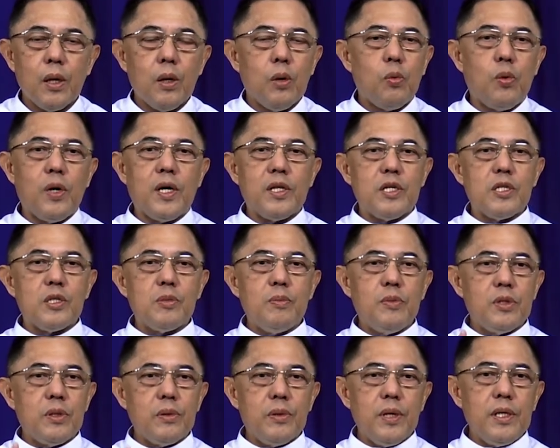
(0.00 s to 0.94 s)
What is
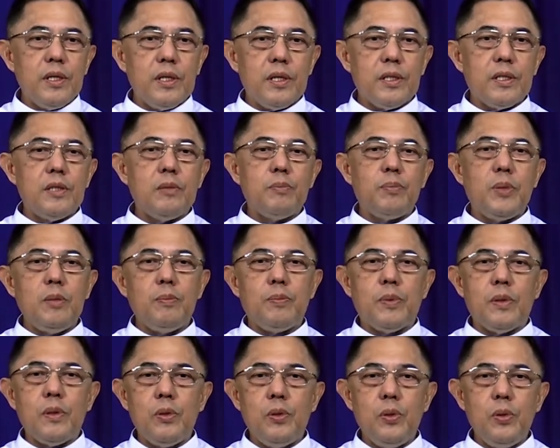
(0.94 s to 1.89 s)
more real than
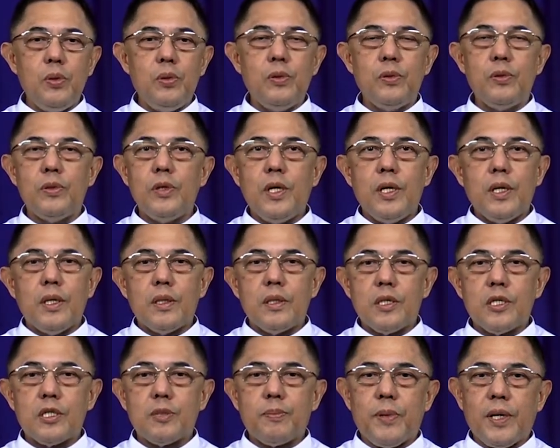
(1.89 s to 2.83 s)
people who,
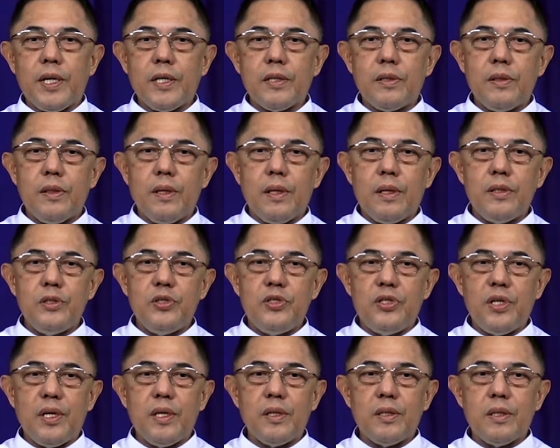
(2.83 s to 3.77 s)
despite their
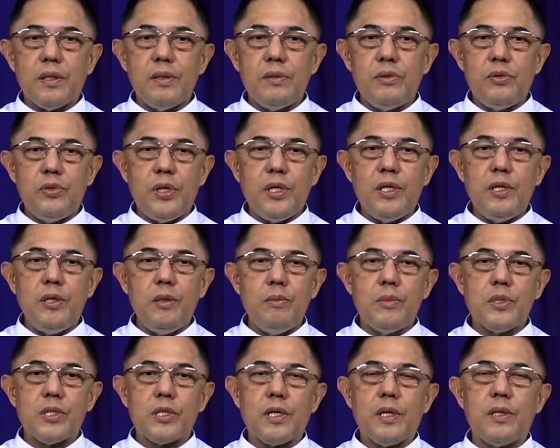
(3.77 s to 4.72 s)
jaded
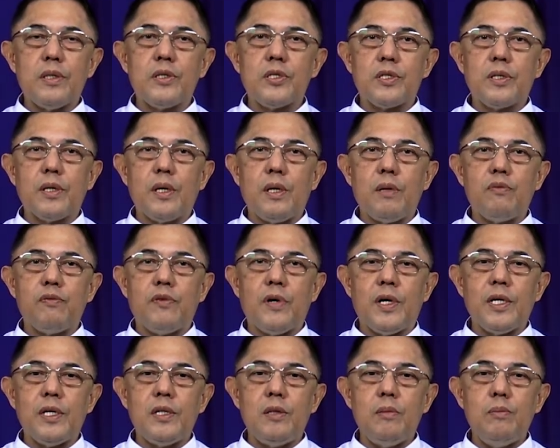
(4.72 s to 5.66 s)
dreams, can still
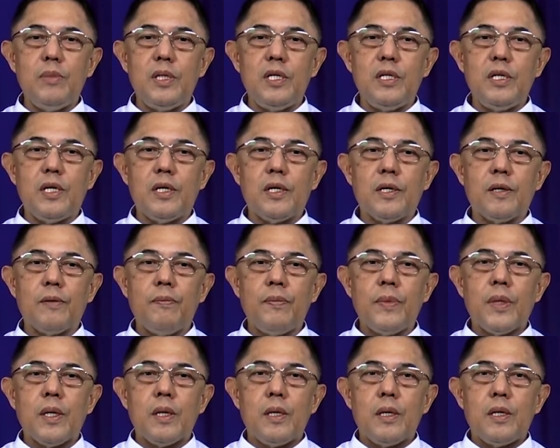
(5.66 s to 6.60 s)
find meaning
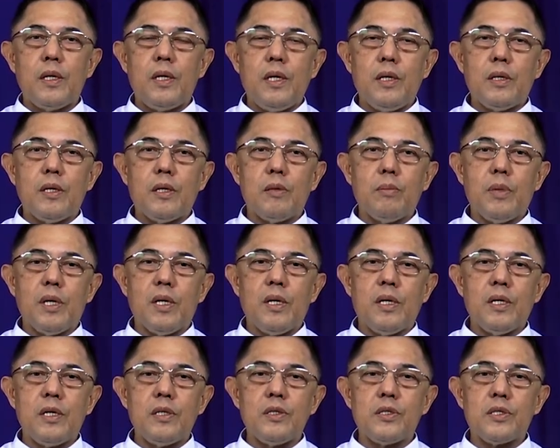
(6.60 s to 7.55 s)
hidden
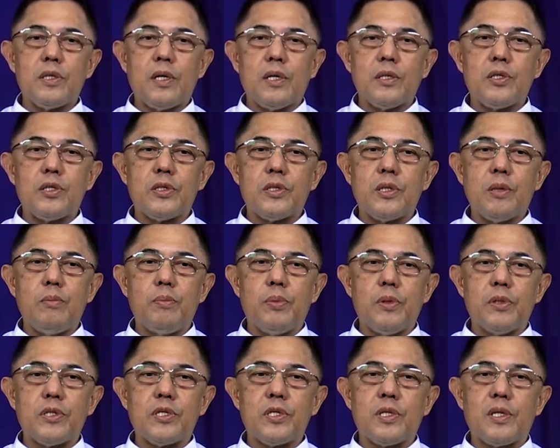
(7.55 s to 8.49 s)
behind such
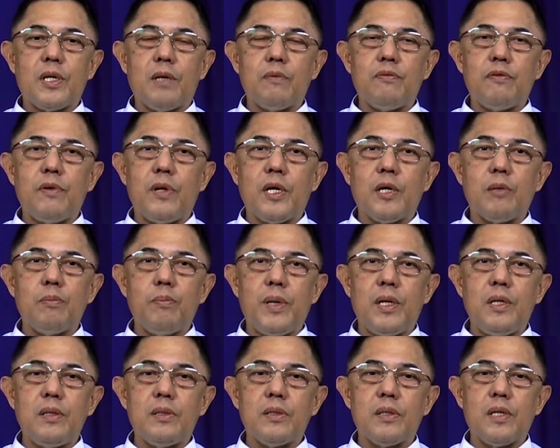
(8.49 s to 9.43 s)
simple stuff like
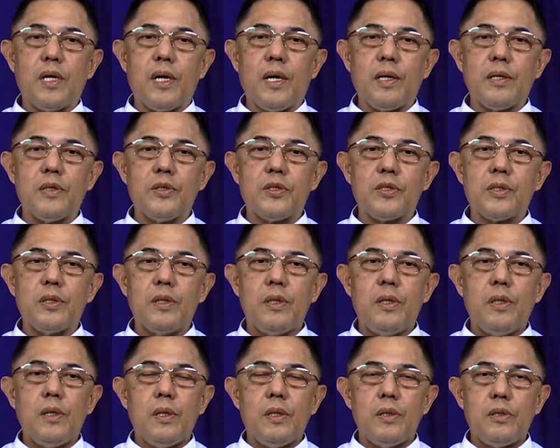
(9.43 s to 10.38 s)
painted eggs,
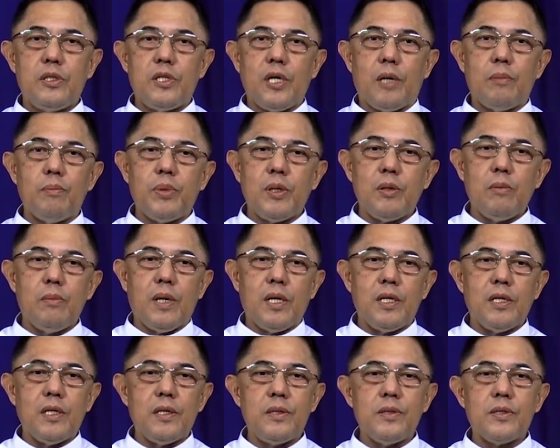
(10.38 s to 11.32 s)
jumping
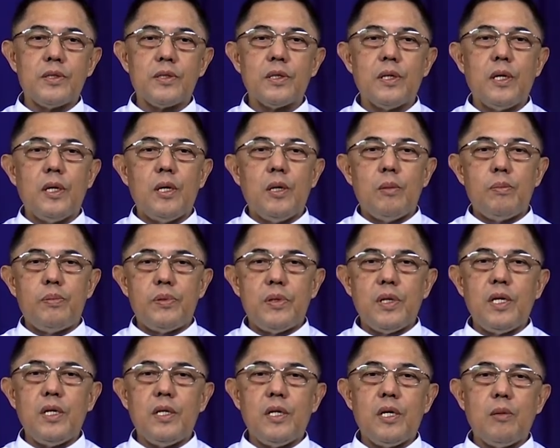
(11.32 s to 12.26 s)
bunnies,
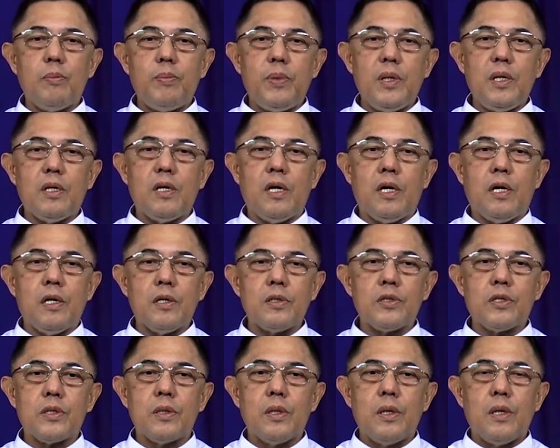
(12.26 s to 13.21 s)
preening
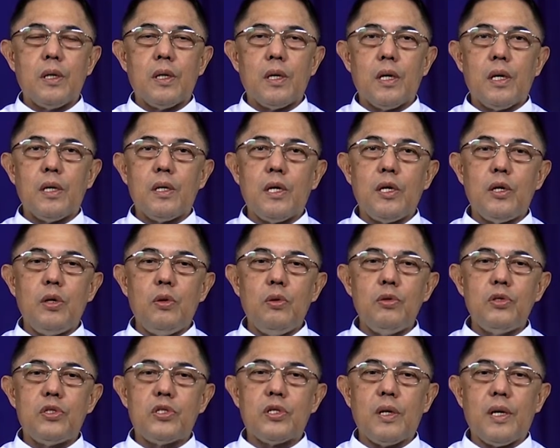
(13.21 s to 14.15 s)
peacocks, and a
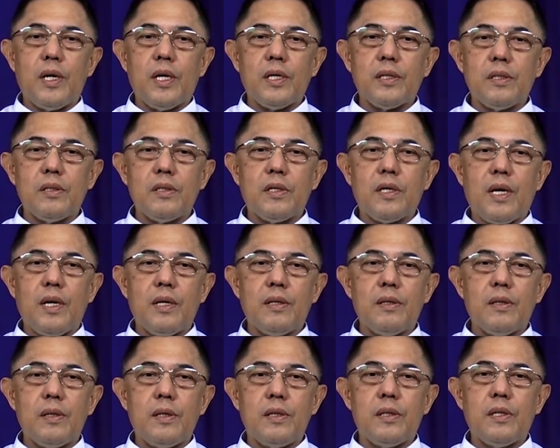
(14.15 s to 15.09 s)
huge lighted
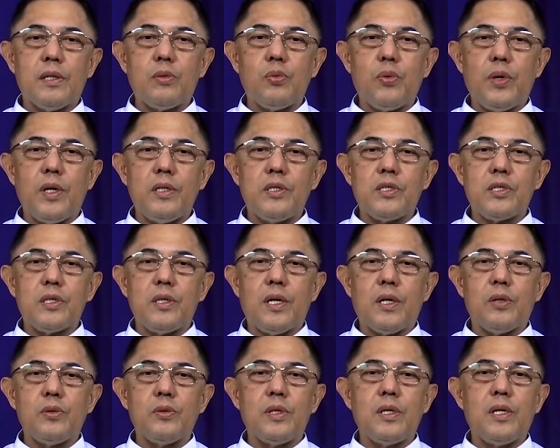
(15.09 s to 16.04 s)
candle that waits
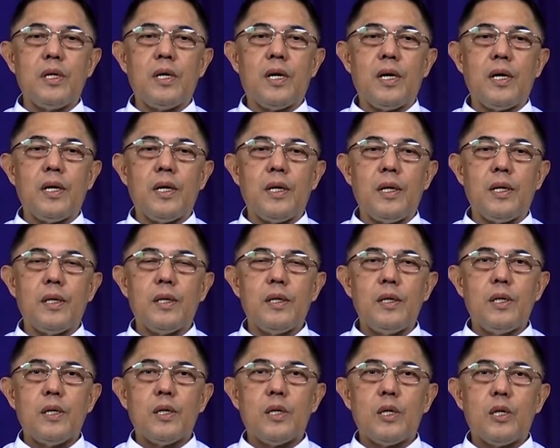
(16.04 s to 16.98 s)
down the aisle
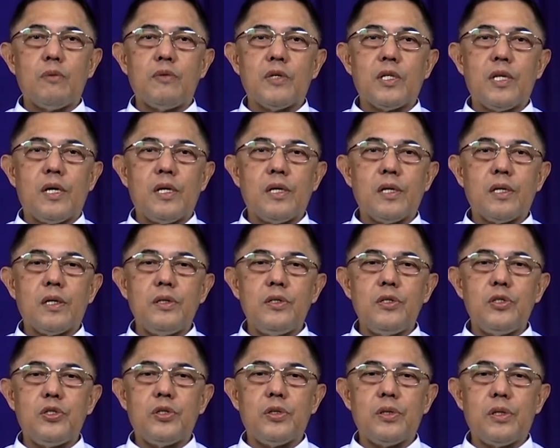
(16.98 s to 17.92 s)
of a
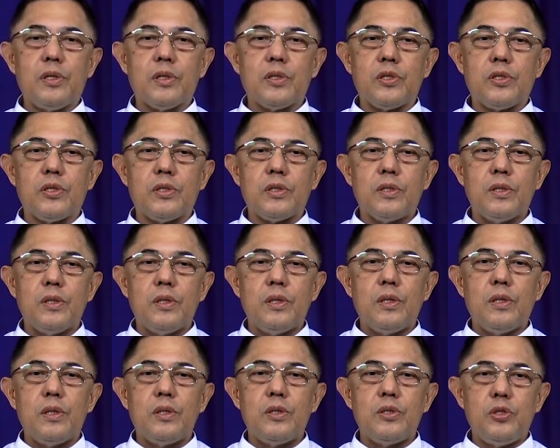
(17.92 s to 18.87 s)
darkened church
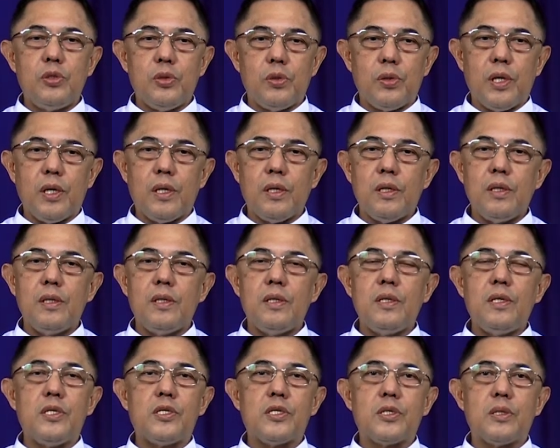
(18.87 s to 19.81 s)
during
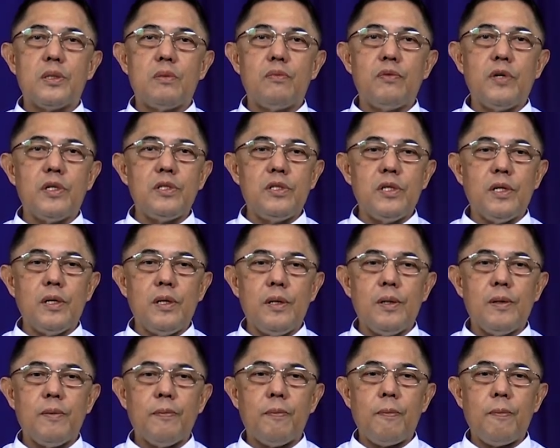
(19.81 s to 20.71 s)
Easter Vigil?